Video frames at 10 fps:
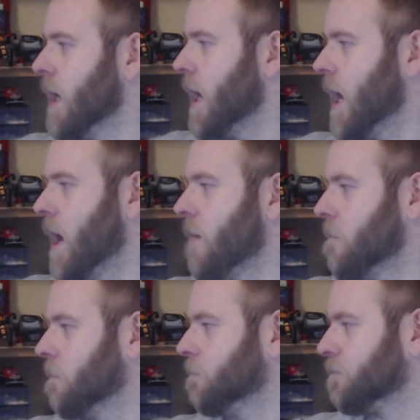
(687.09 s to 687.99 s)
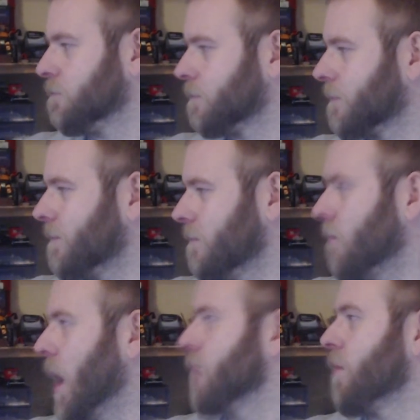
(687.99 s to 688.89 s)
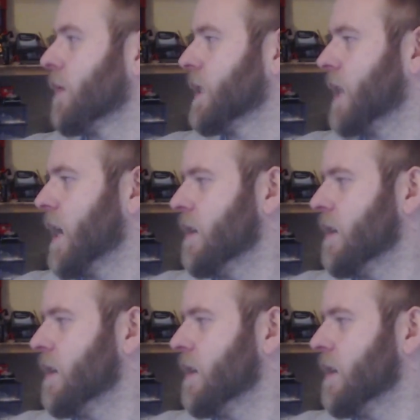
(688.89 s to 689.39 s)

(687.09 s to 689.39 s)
I'd probably say